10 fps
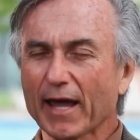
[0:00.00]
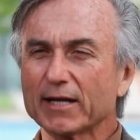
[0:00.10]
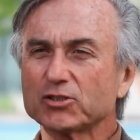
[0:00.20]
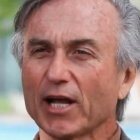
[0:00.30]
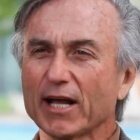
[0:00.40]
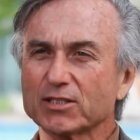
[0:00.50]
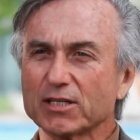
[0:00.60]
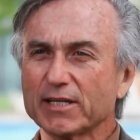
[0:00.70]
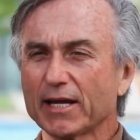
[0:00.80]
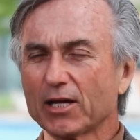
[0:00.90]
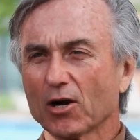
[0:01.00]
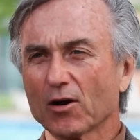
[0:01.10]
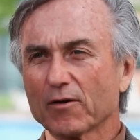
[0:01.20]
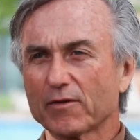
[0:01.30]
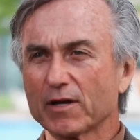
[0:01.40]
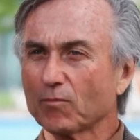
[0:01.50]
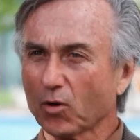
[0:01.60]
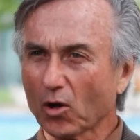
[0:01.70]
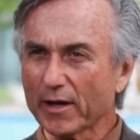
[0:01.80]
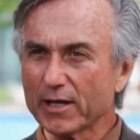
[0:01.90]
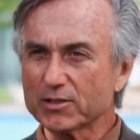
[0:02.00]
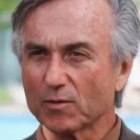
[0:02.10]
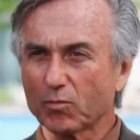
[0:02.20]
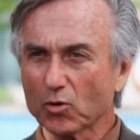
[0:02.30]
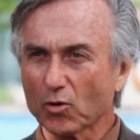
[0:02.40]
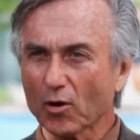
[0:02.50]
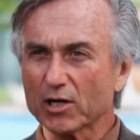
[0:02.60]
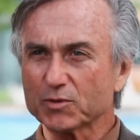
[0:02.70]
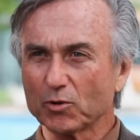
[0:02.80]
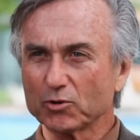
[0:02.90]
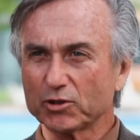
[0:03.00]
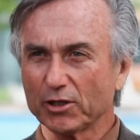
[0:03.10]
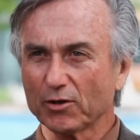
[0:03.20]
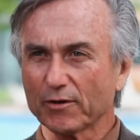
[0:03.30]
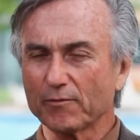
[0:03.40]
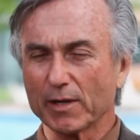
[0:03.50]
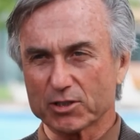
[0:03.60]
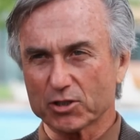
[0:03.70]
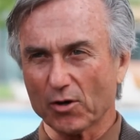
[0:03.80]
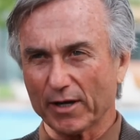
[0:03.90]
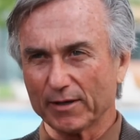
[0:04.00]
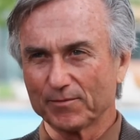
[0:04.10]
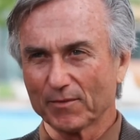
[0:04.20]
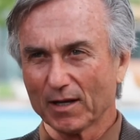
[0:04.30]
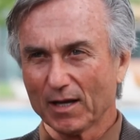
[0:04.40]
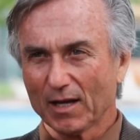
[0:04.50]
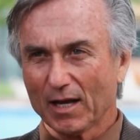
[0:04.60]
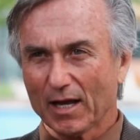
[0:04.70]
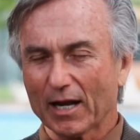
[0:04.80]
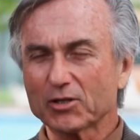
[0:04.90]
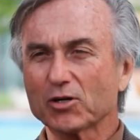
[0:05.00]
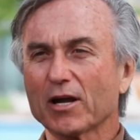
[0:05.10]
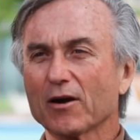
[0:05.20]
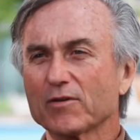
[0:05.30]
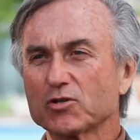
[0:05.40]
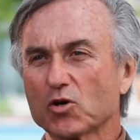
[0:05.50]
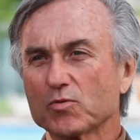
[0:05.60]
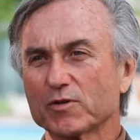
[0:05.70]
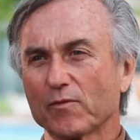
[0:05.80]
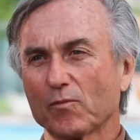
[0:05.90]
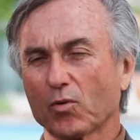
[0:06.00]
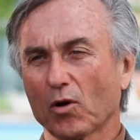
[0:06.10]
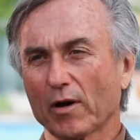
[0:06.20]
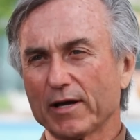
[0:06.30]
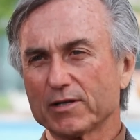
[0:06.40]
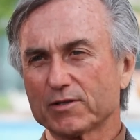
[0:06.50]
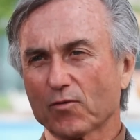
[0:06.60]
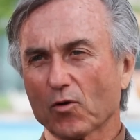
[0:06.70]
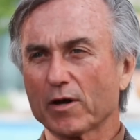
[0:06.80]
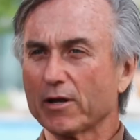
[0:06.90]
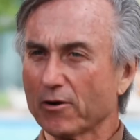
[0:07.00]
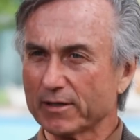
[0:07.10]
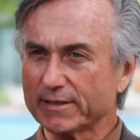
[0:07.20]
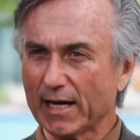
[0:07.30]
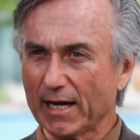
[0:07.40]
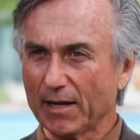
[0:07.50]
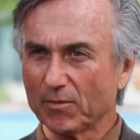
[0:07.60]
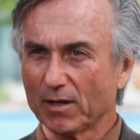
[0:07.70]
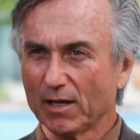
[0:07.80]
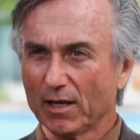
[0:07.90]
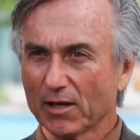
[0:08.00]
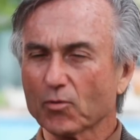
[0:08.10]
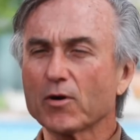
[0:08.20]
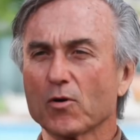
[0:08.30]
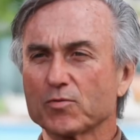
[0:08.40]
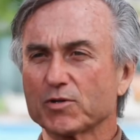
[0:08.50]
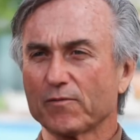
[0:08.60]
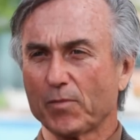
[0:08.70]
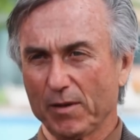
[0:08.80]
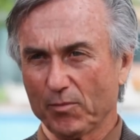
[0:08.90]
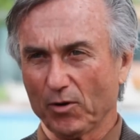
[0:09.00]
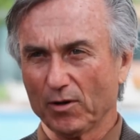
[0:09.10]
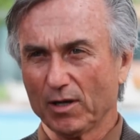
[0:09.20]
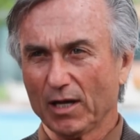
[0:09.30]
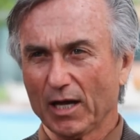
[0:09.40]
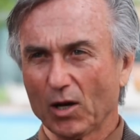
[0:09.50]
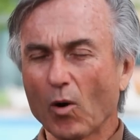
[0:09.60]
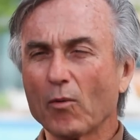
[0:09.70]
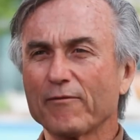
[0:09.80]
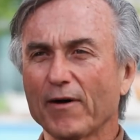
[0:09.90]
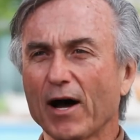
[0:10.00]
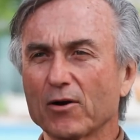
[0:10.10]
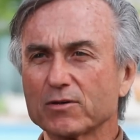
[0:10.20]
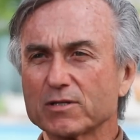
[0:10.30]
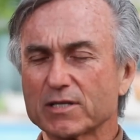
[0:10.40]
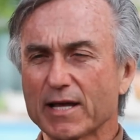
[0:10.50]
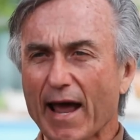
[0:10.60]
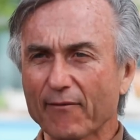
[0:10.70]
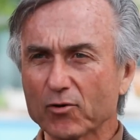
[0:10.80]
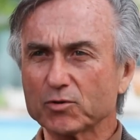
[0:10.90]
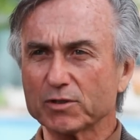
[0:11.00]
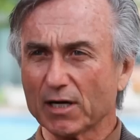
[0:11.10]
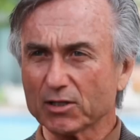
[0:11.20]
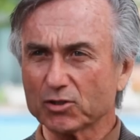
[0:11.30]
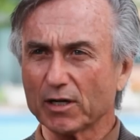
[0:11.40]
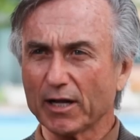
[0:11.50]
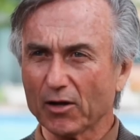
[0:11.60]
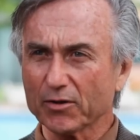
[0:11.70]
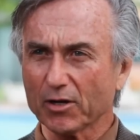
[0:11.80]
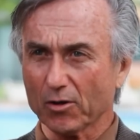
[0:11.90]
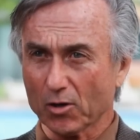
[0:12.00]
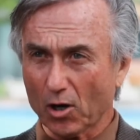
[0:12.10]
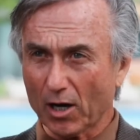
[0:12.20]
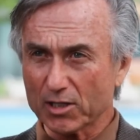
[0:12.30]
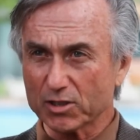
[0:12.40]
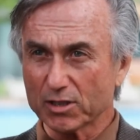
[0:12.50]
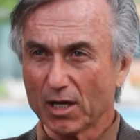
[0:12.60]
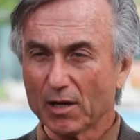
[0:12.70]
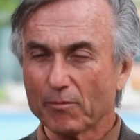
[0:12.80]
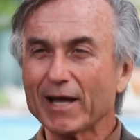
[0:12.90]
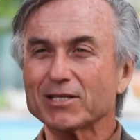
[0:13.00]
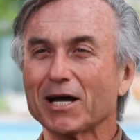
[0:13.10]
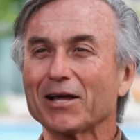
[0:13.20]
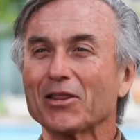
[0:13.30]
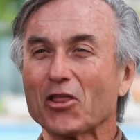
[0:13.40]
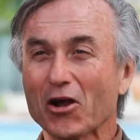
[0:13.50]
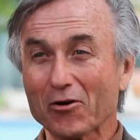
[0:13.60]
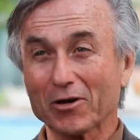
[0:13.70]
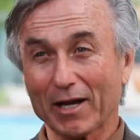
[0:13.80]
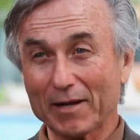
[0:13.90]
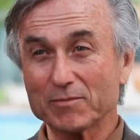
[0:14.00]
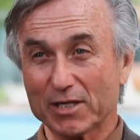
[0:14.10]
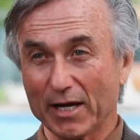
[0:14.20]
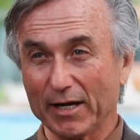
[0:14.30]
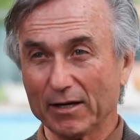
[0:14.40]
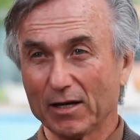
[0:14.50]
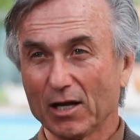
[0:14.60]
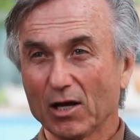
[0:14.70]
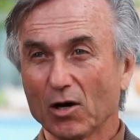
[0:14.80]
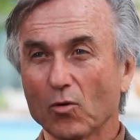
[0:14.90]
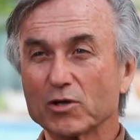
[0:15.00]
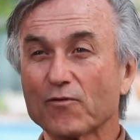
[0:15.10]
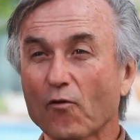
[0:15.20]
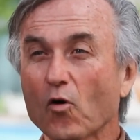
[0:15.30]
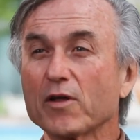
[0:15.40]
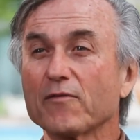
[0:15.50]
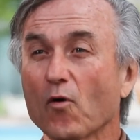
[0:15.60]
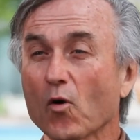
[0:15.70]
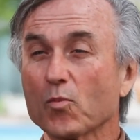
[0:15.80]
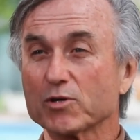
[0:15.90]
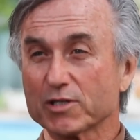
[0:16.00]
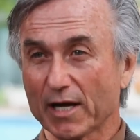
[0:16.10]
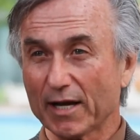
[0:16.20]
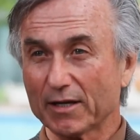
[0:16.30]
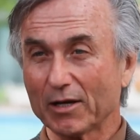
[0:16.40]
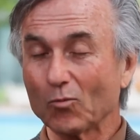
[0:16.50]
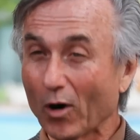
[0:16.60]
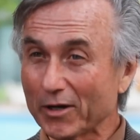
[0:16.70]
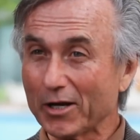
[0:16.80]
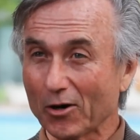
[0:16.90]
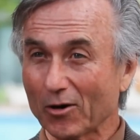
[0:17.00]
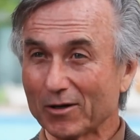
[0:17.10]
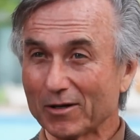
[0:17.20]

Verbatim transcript: had a chance to take care of the employees of Blue Cross Blue Shield of Minnesota. I took care of these groups of employees for a year at a time, three groups of people. But what we found is the average reduction in healthcare costs based on their claims data was 44% in one year.